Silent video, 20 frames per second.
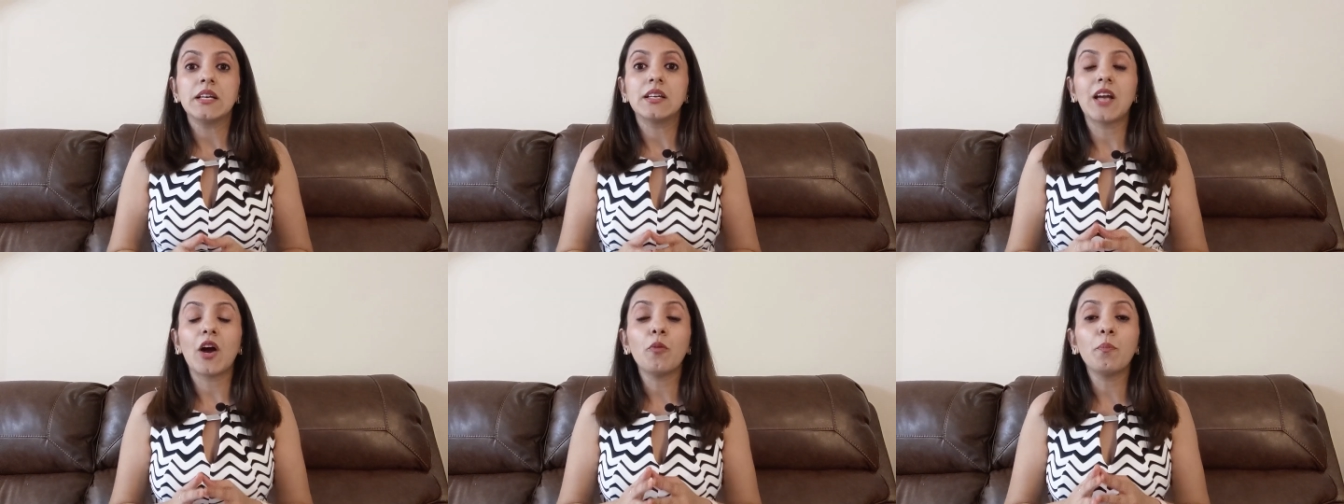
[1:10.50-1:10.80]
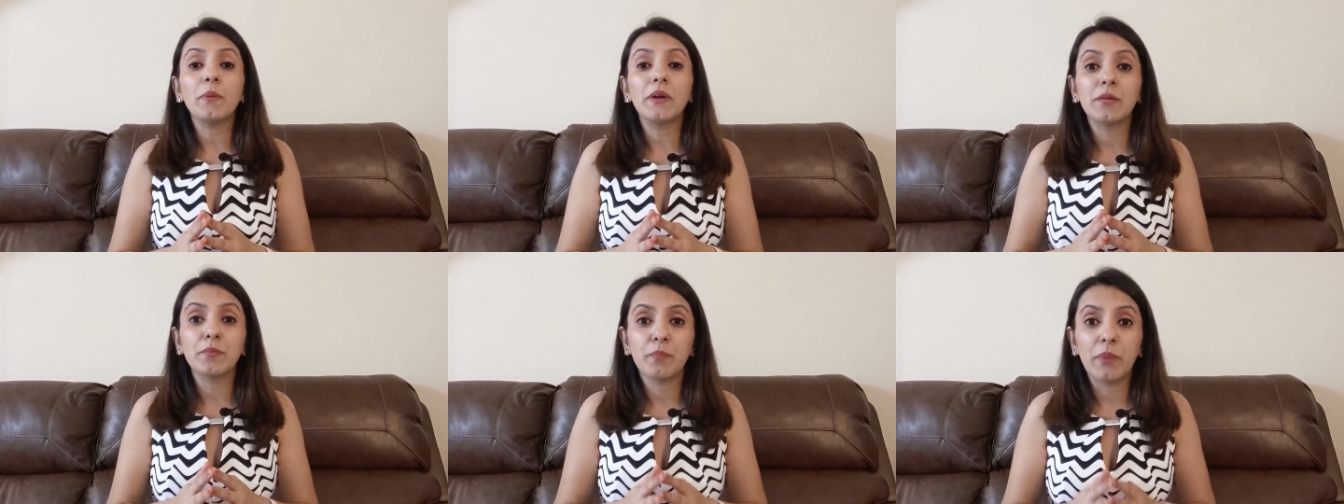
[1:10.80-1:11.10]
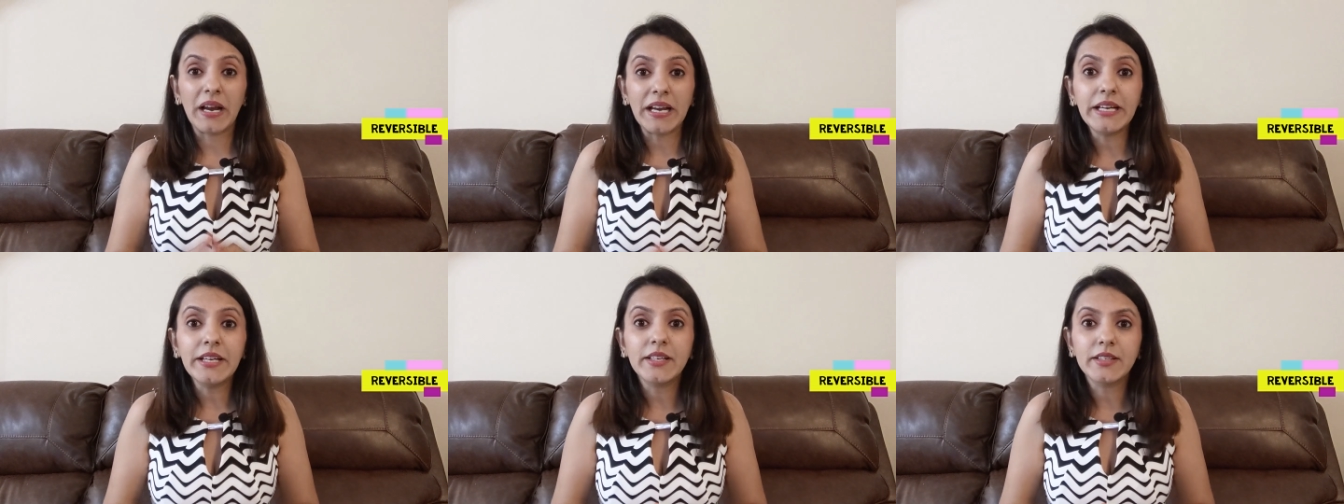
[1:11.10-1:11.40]
Now
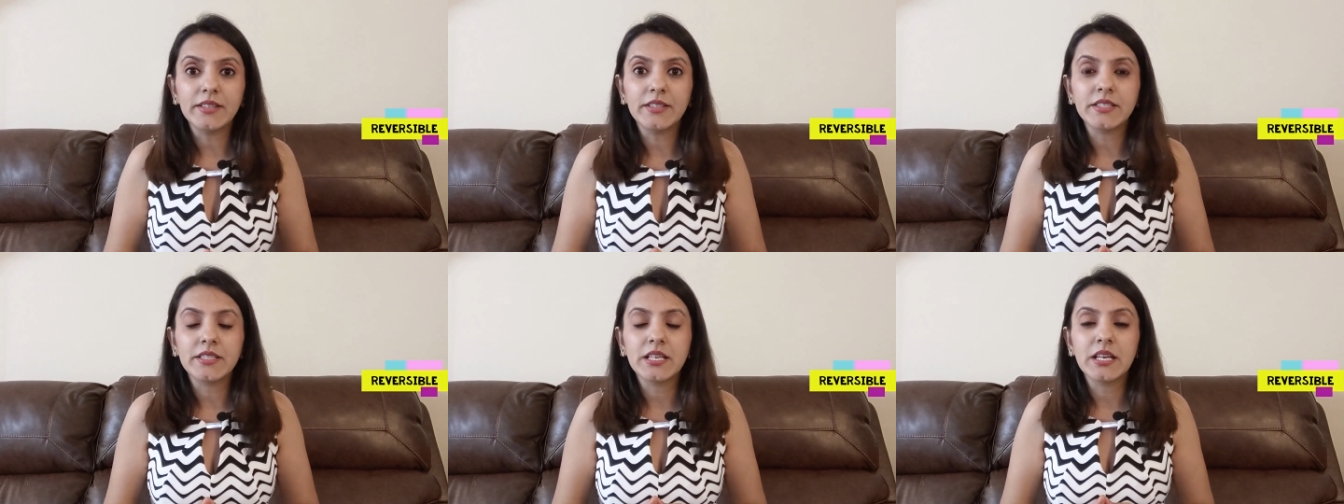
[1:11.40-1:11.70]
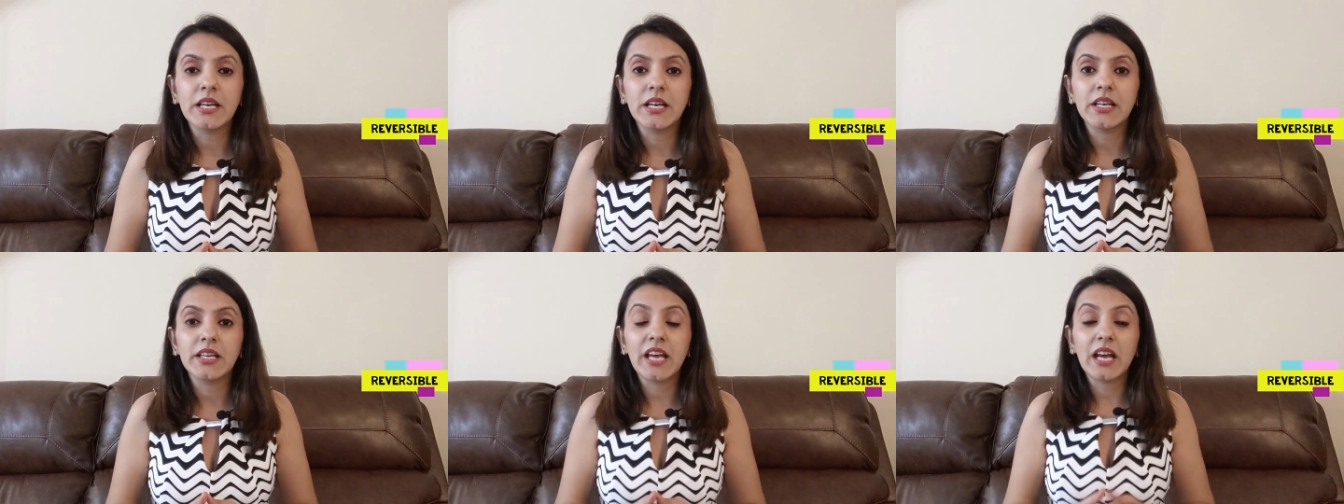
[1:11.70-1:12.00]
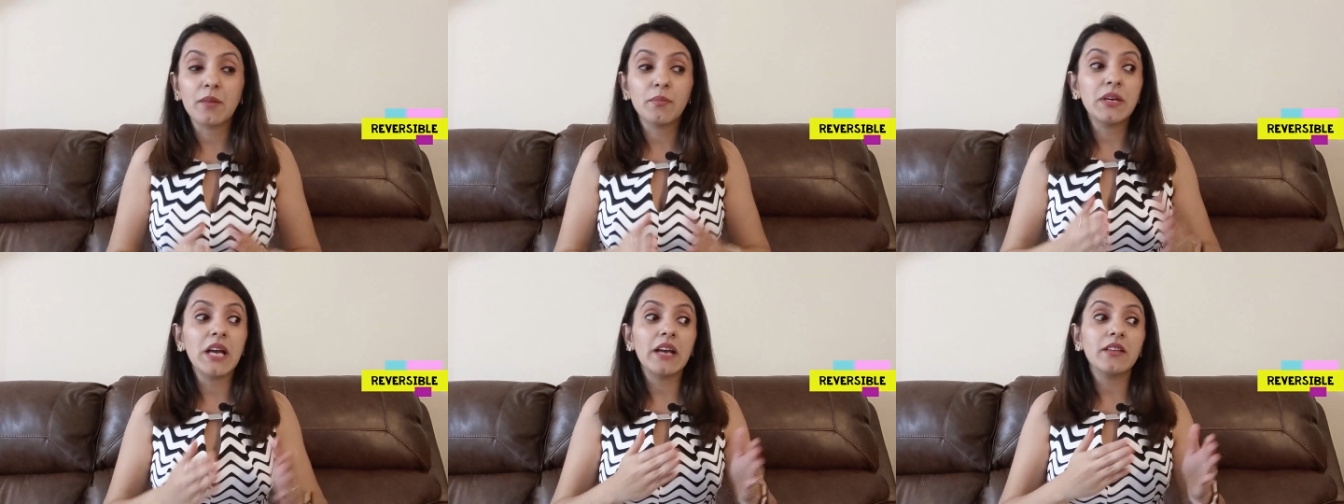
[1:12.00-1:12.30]
pulpitis
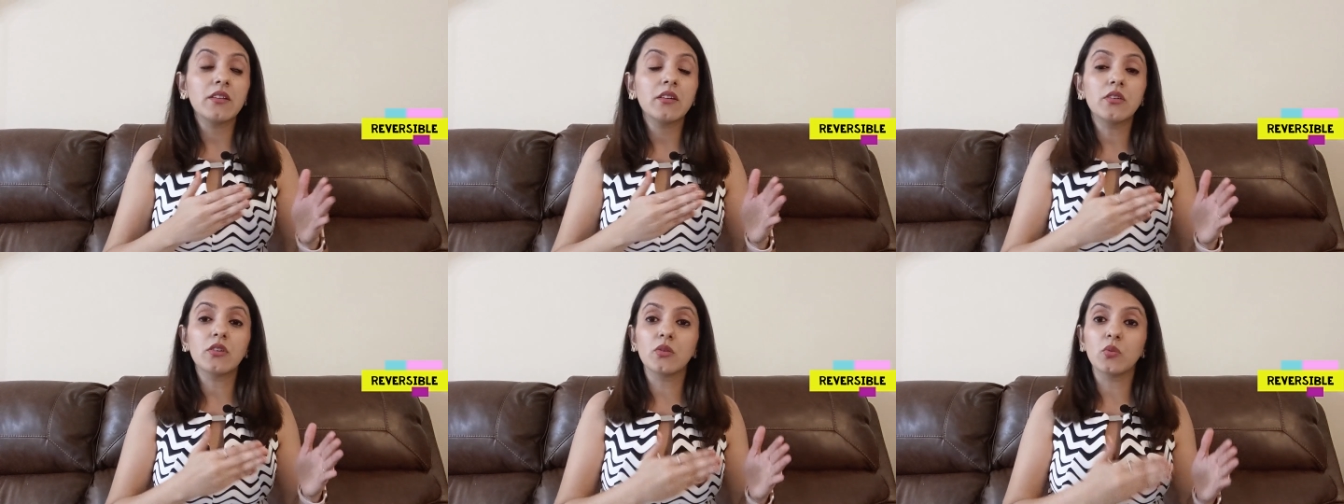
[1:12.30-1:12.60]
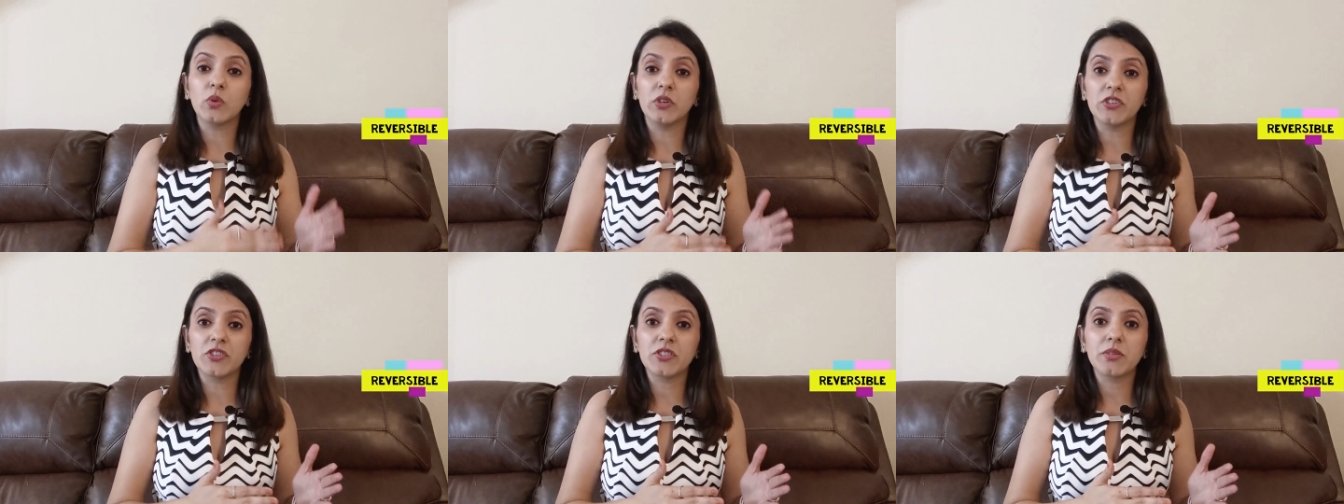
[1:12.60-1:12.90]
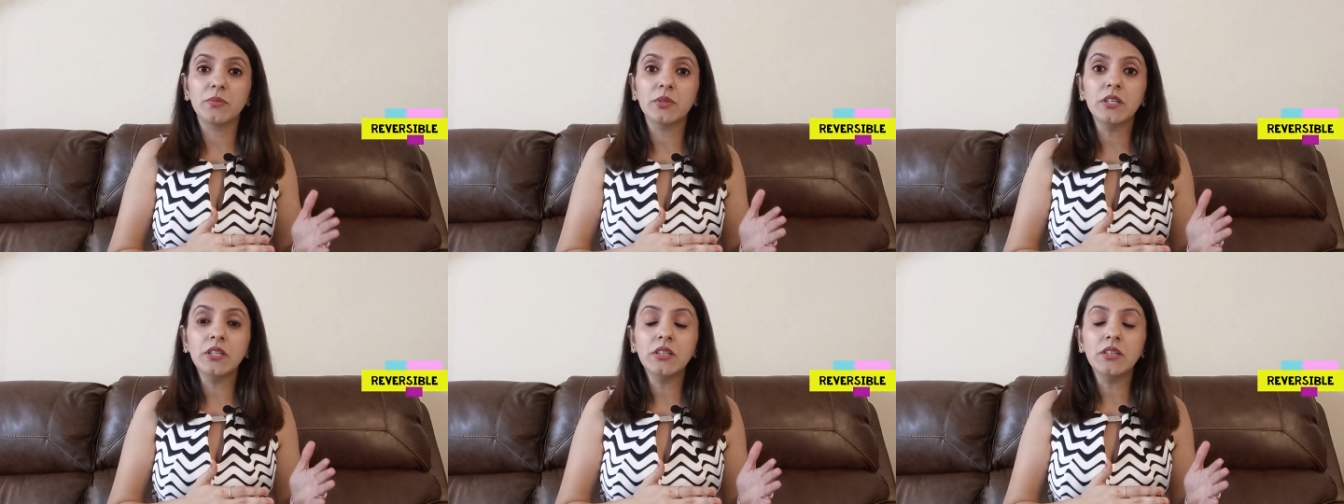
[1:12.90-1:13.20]
can be either
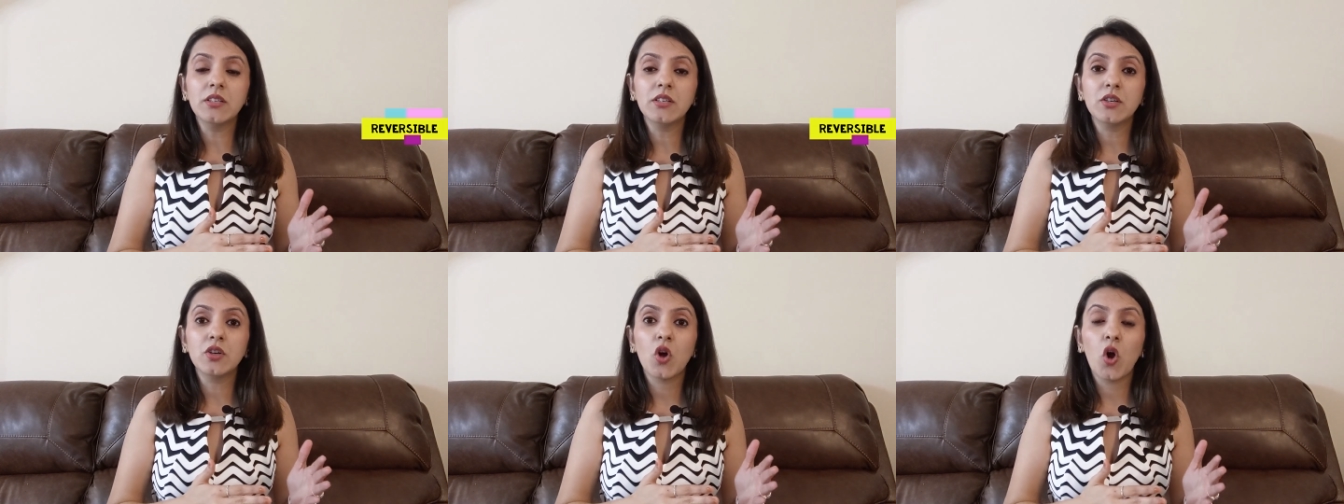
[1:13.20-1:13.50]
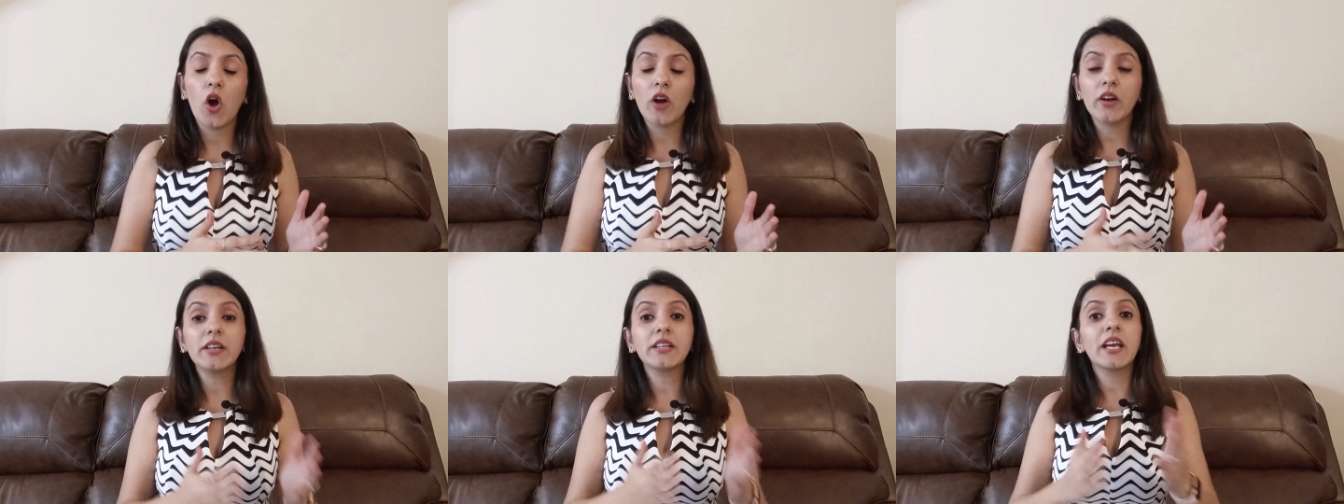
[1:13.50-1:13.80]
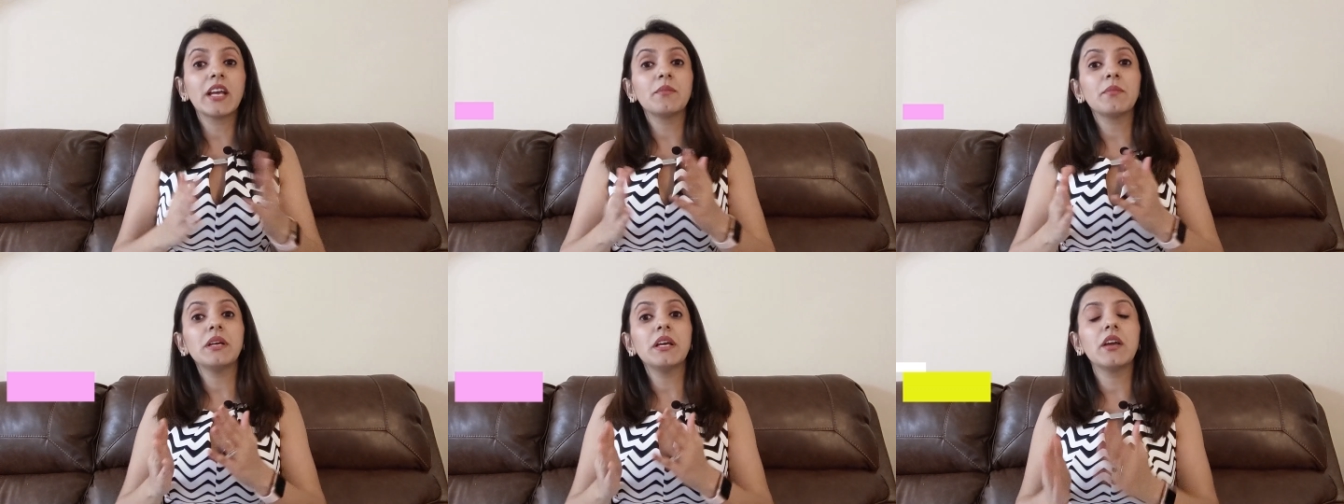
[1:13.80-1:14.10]
reversible or it
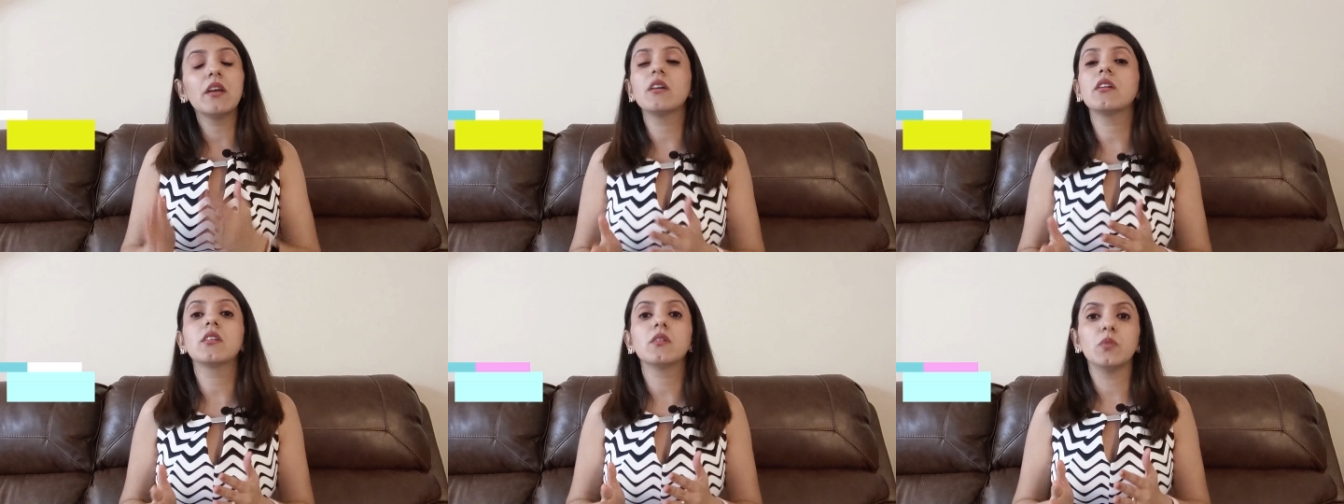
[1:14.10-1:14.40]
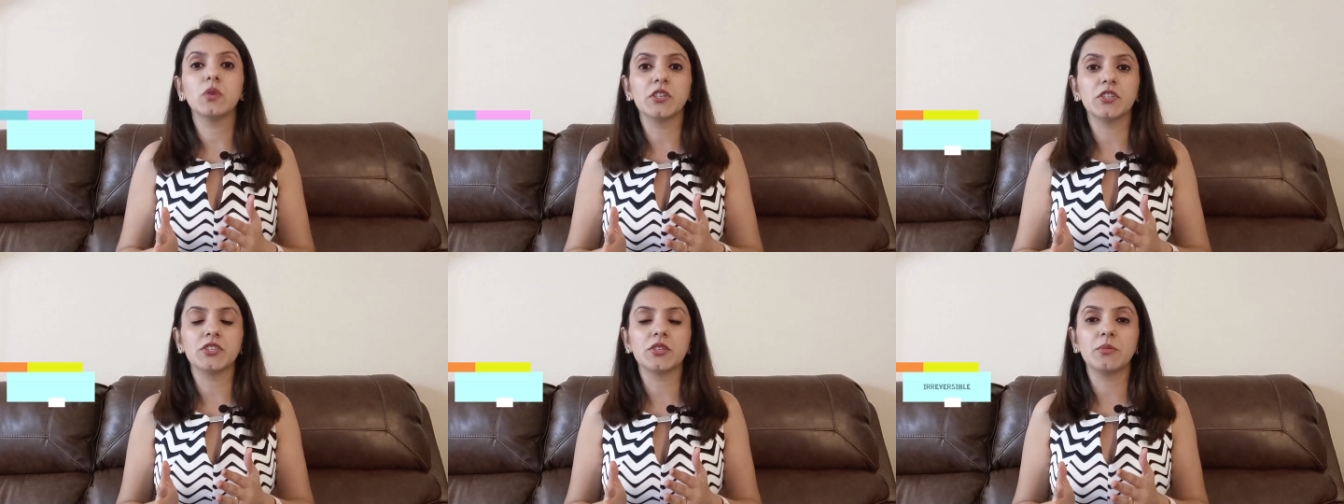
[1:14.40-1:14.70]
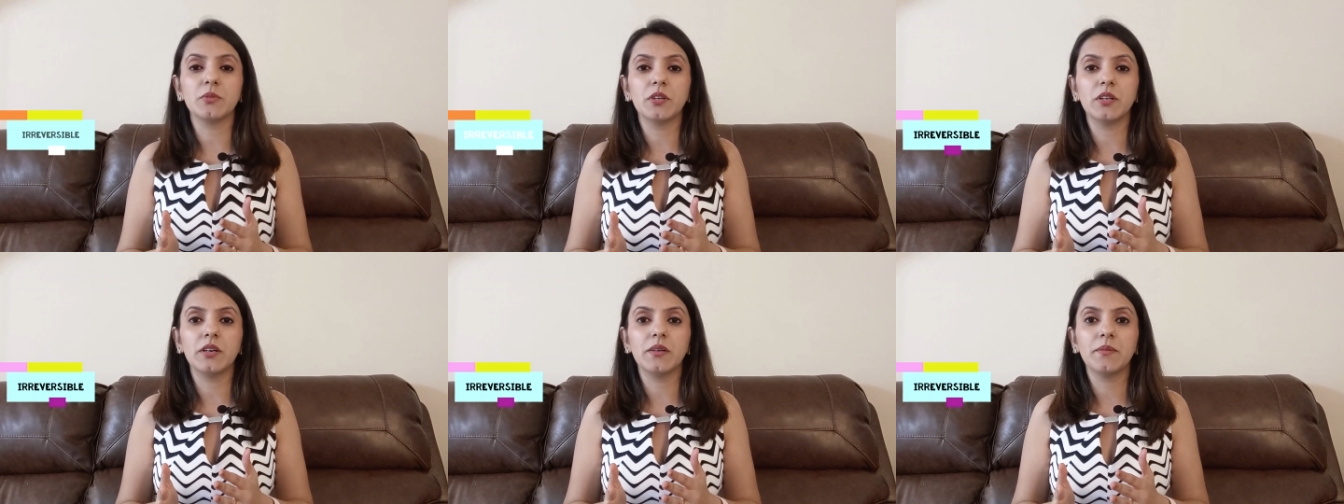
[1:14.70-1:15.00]
can be
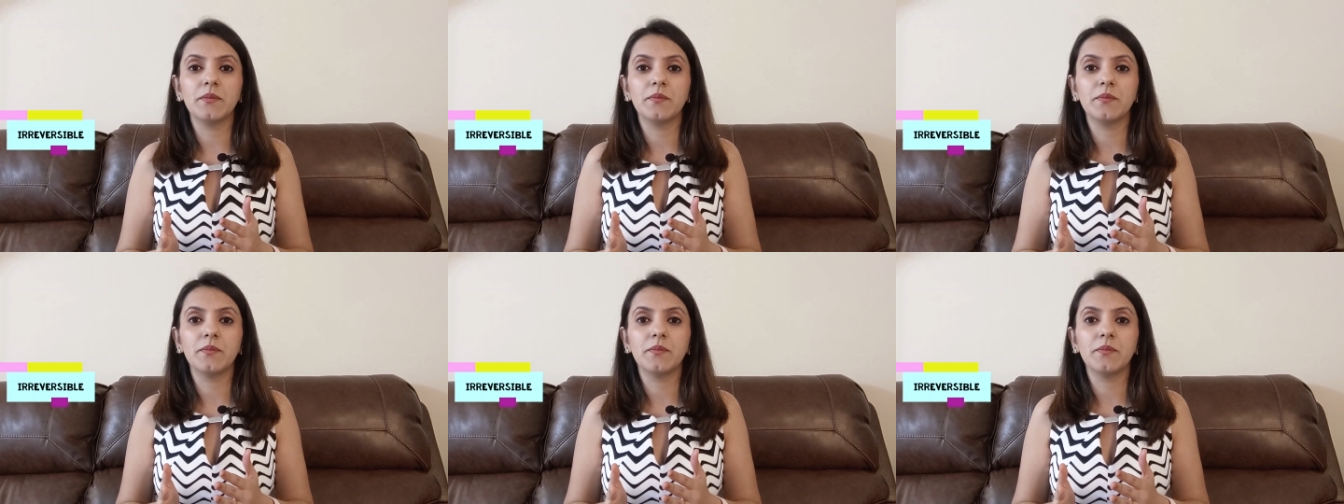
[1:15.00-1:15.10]
irreversible.